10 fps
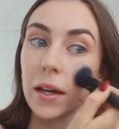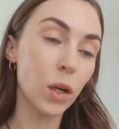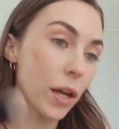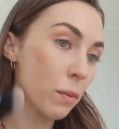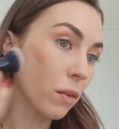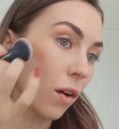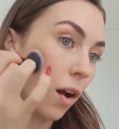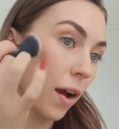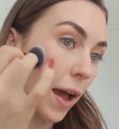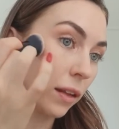Don't get me
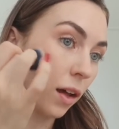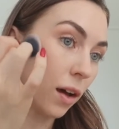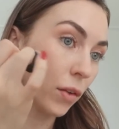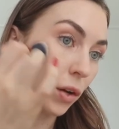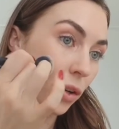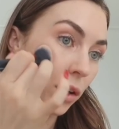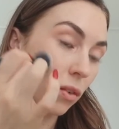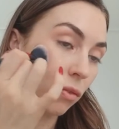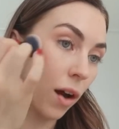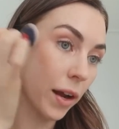wrong, I love a
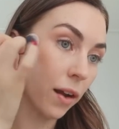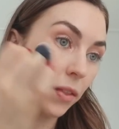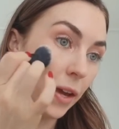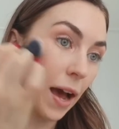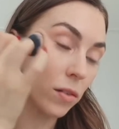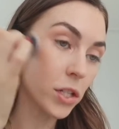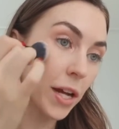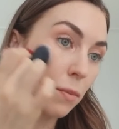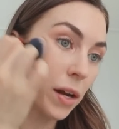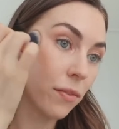good rotting on the couch
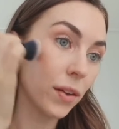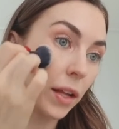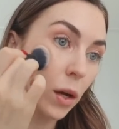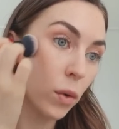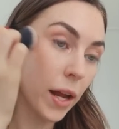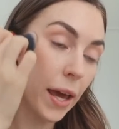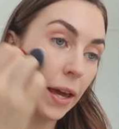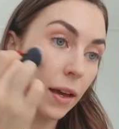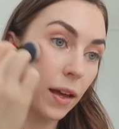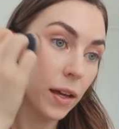day, but I feel like when
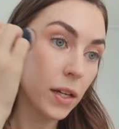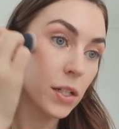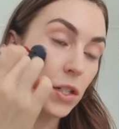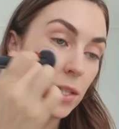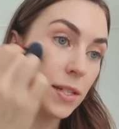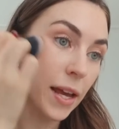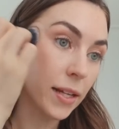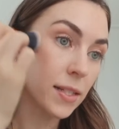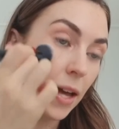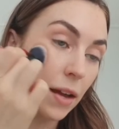I just stay
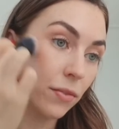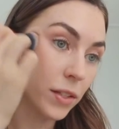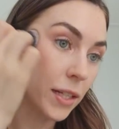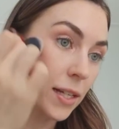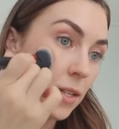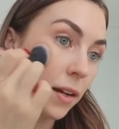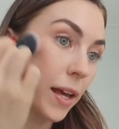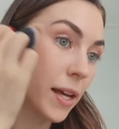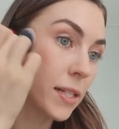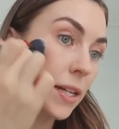inside for days on
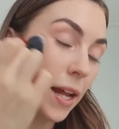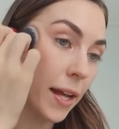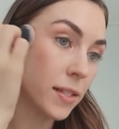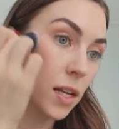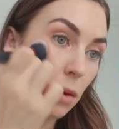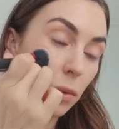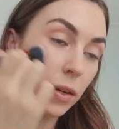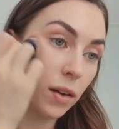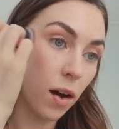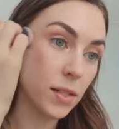end, it ends up
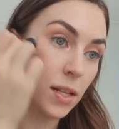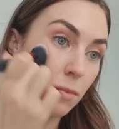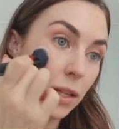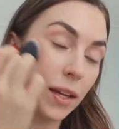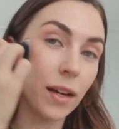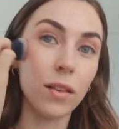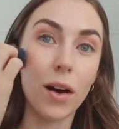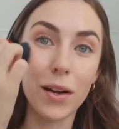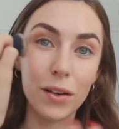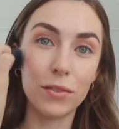causing me like a
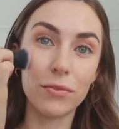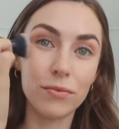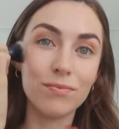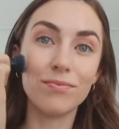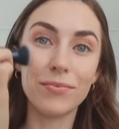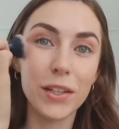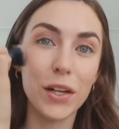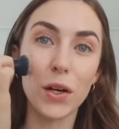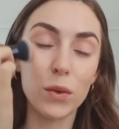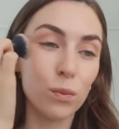lot of, you
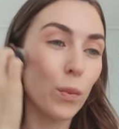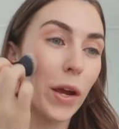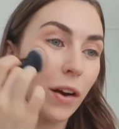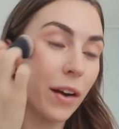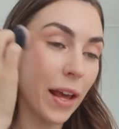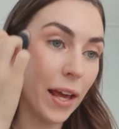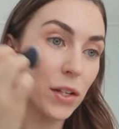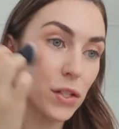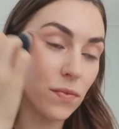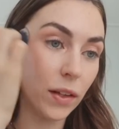know, weird
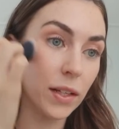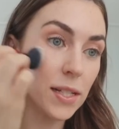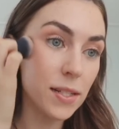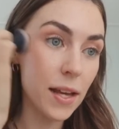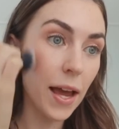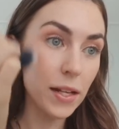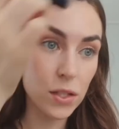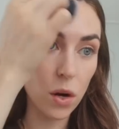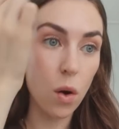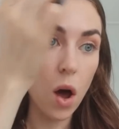anxious feelings inside.
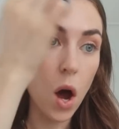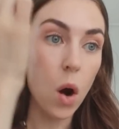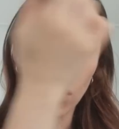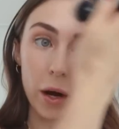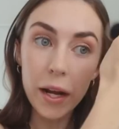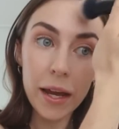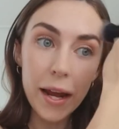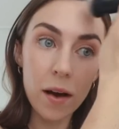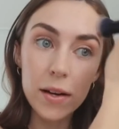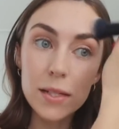So we're gonna get
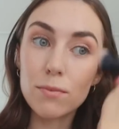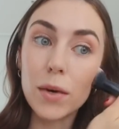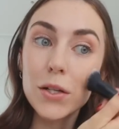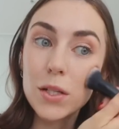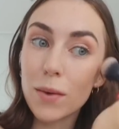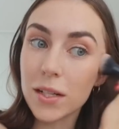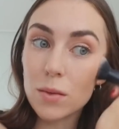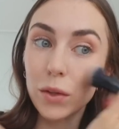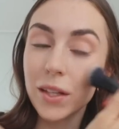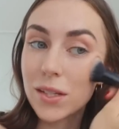out as much as
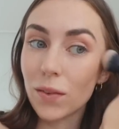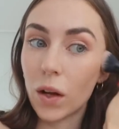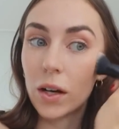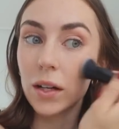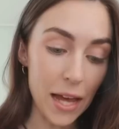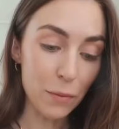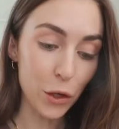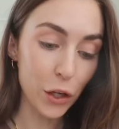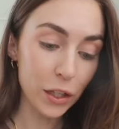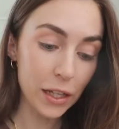possible in this vlog. I'm
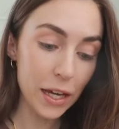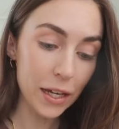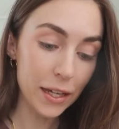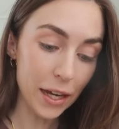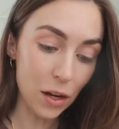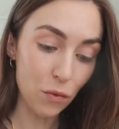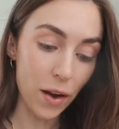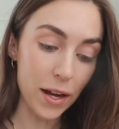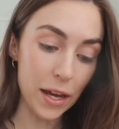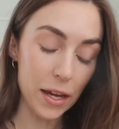currently getting
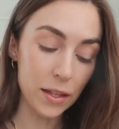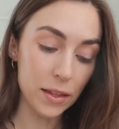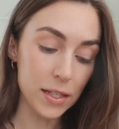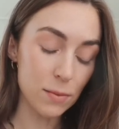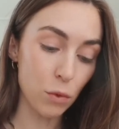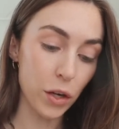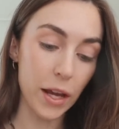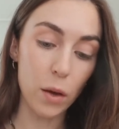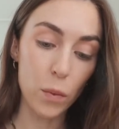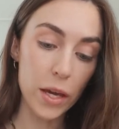ready this
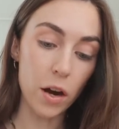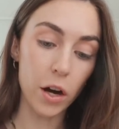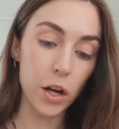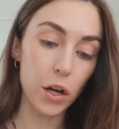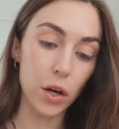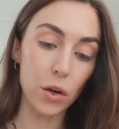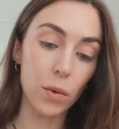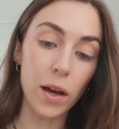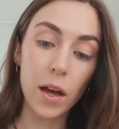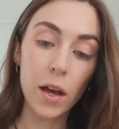morning. We are gonna
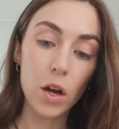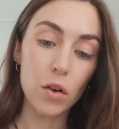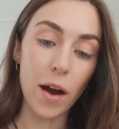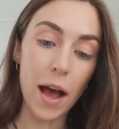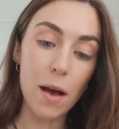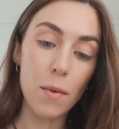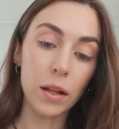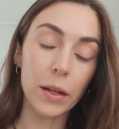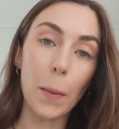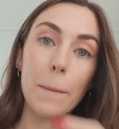go grab a
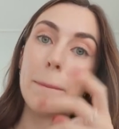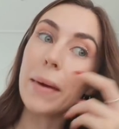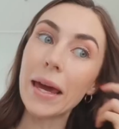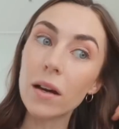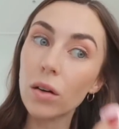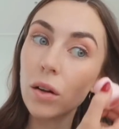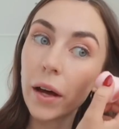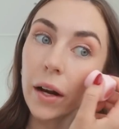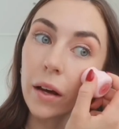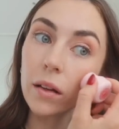little bagel
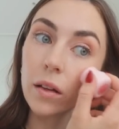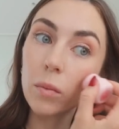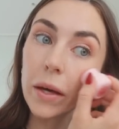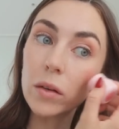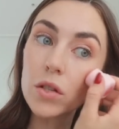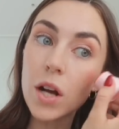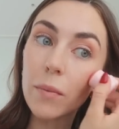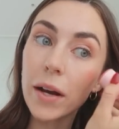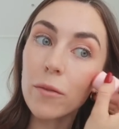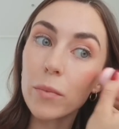at a little bagel shop
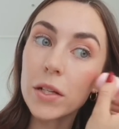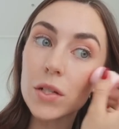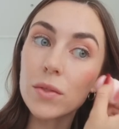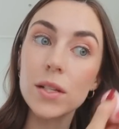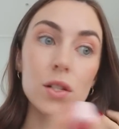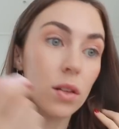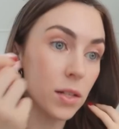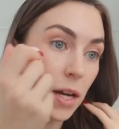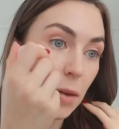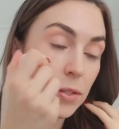that I haven't been to in such a long
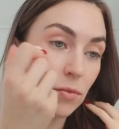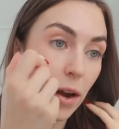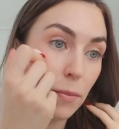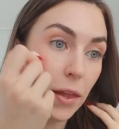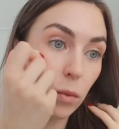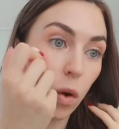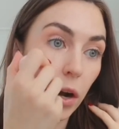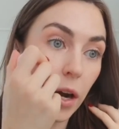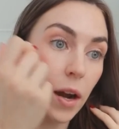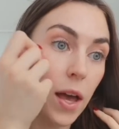time. It's right by the
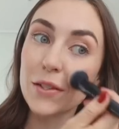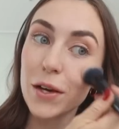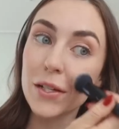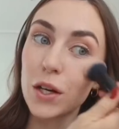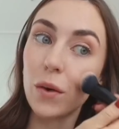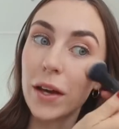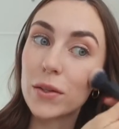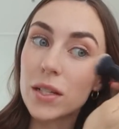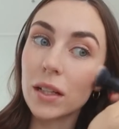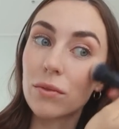water. As you guys know, I
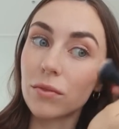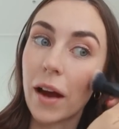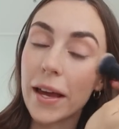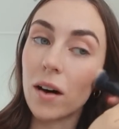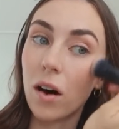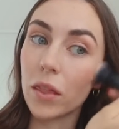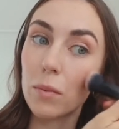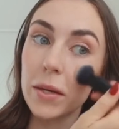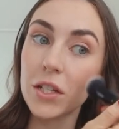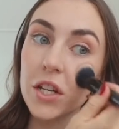used to live right on the
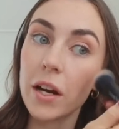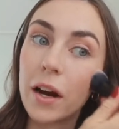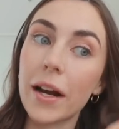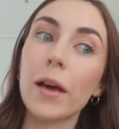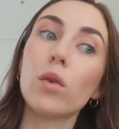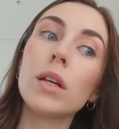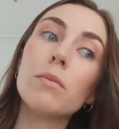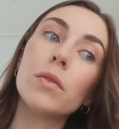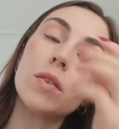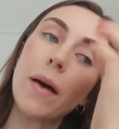beach here and I only
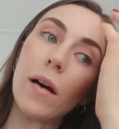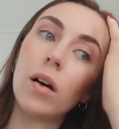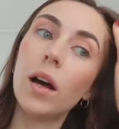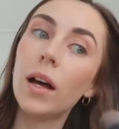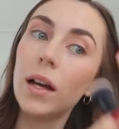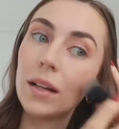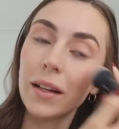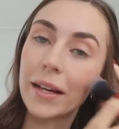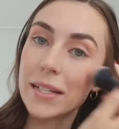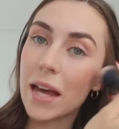moved about
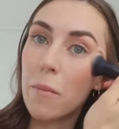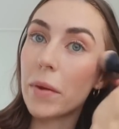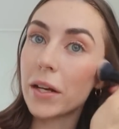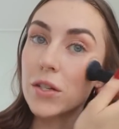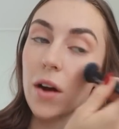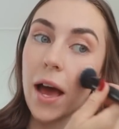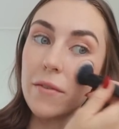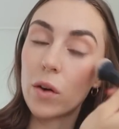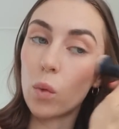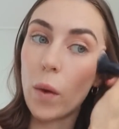like a 10-minute
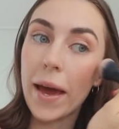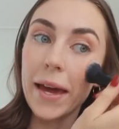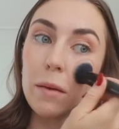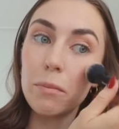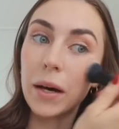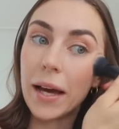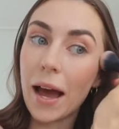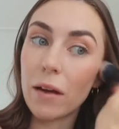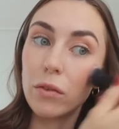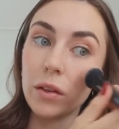drive away, but
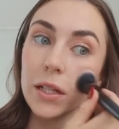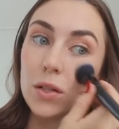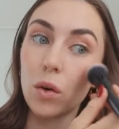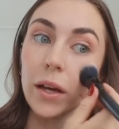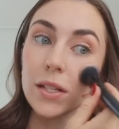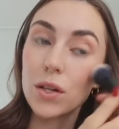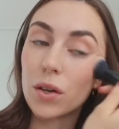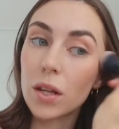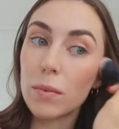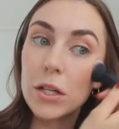I really don't get to go
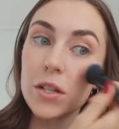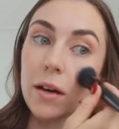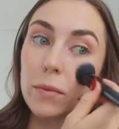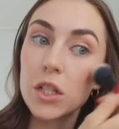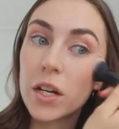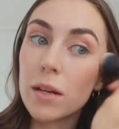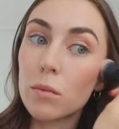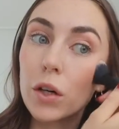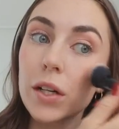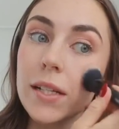to the beach that much
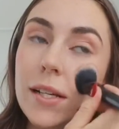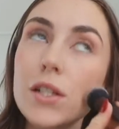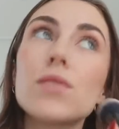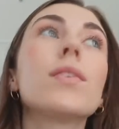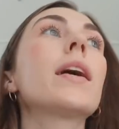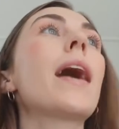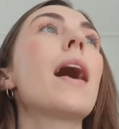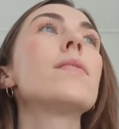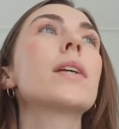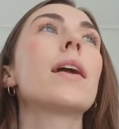anymore because I just feel like I
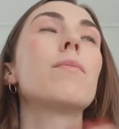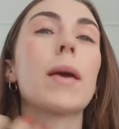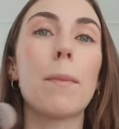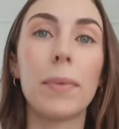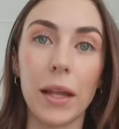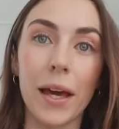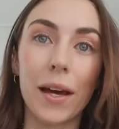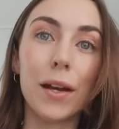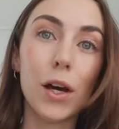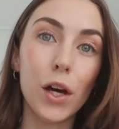have to kind of make a
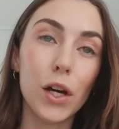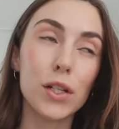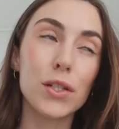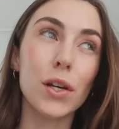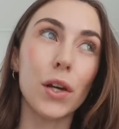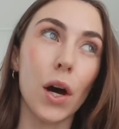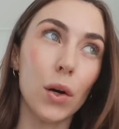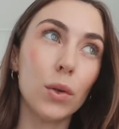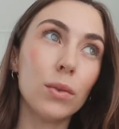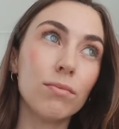plan to
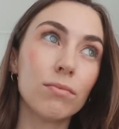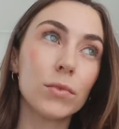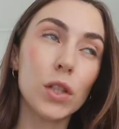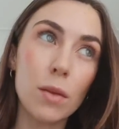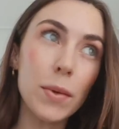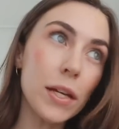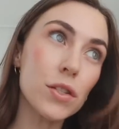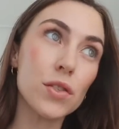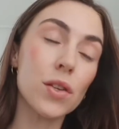go to the beach.